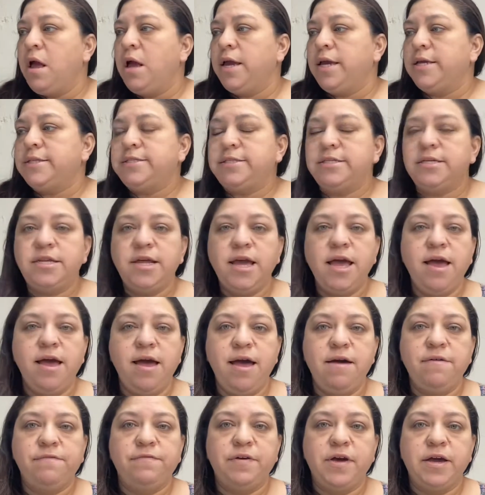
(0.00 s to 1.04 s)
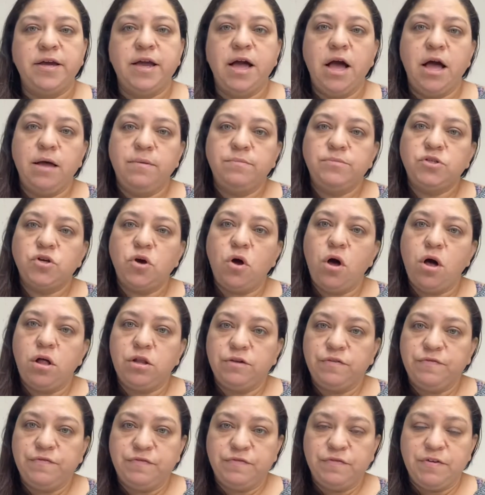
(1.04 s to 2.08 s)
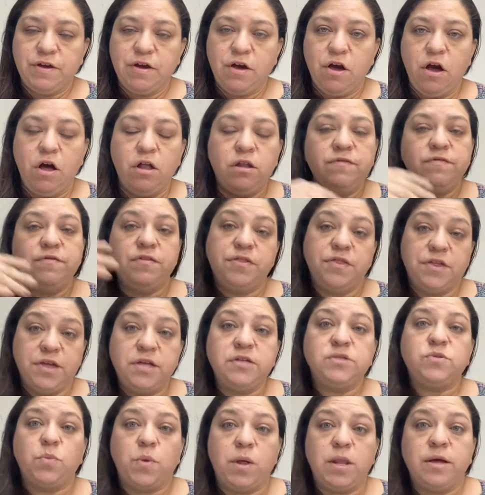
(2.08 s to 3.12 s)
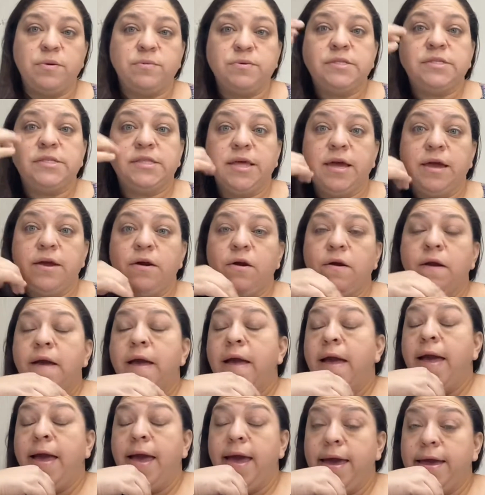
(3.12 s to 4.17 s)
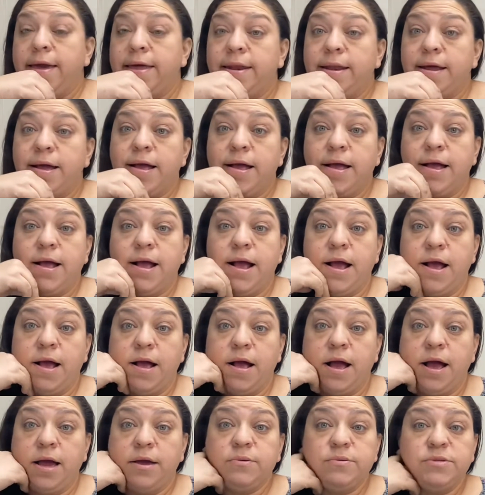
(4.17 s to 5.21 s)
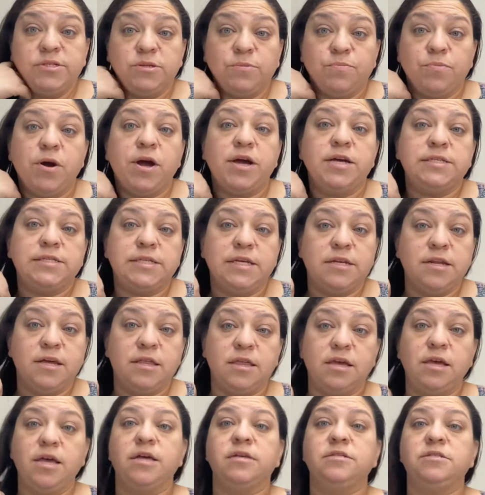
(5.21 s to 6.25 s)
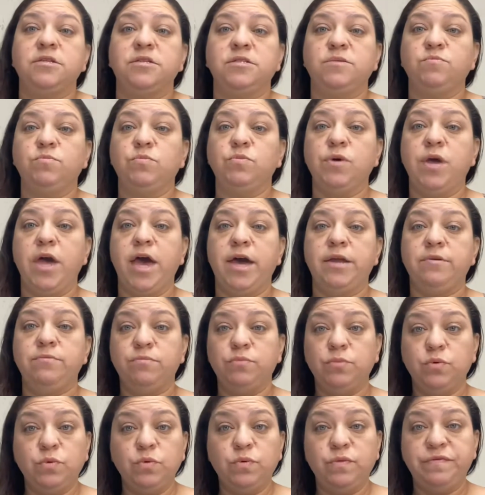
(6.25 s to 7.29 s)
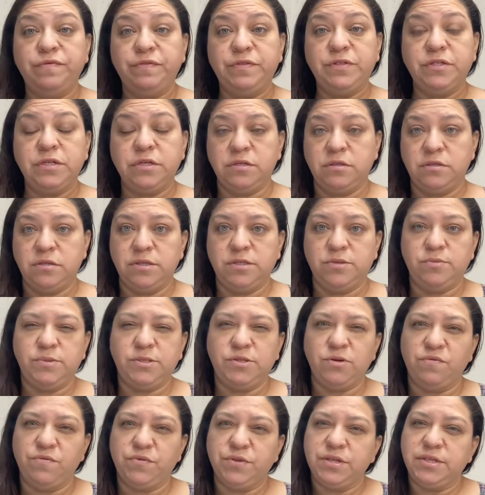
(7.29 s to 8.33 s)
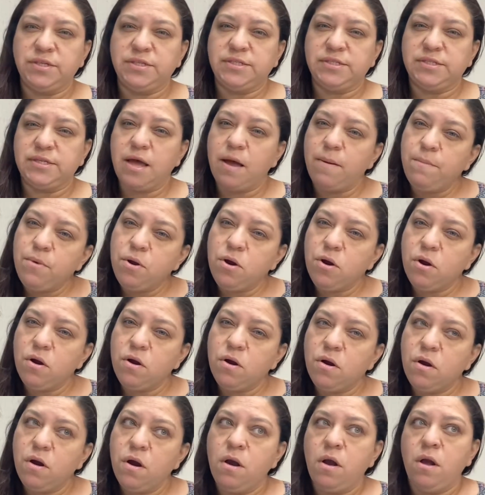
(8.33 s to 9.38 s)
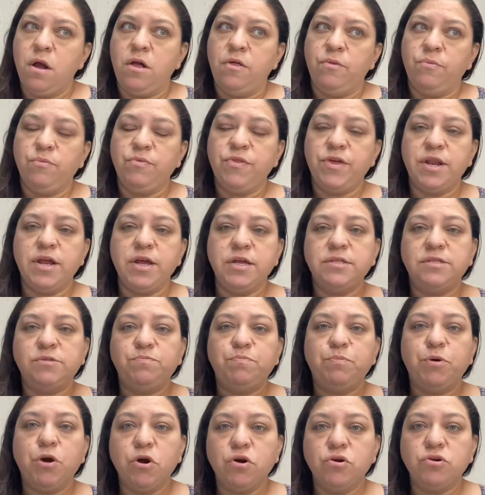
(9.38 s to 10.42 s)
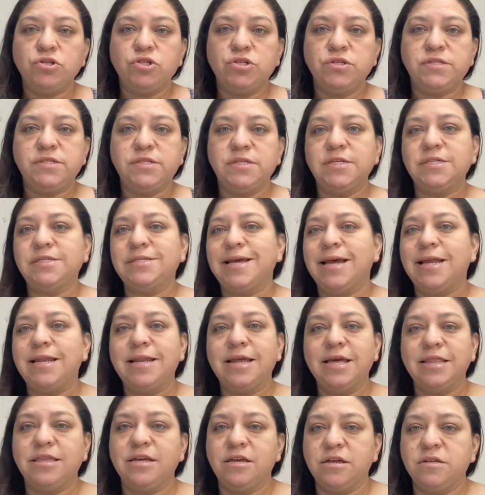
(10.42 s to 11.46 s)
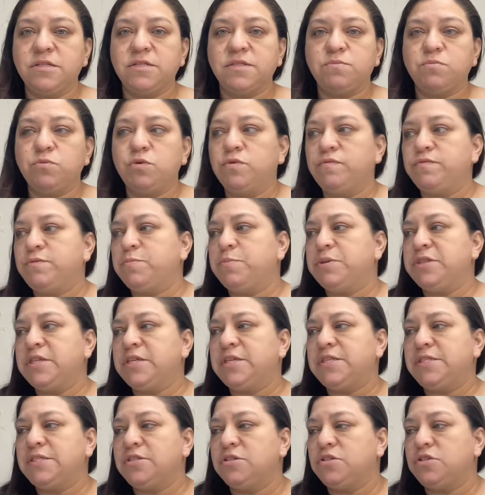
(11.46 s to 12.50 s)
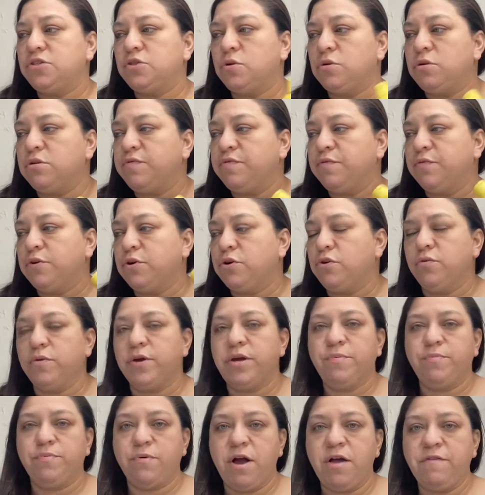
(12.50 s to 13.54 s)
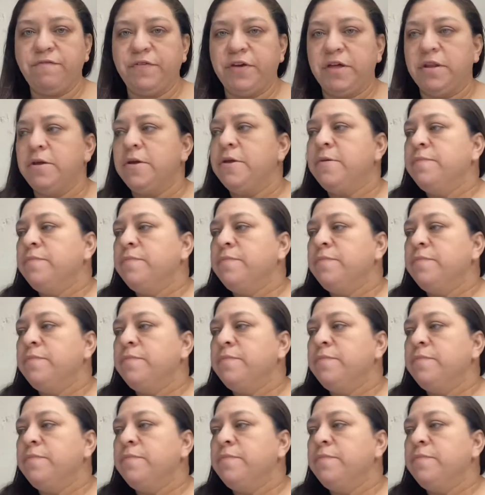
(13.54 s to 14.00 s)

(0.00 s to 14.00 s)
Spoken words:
It did have, I comped all of the things while I was there, and I was surprised that nothing else had moved. This was over the summer that I purchased this, and nothing else moved, but this still sold for a great profit.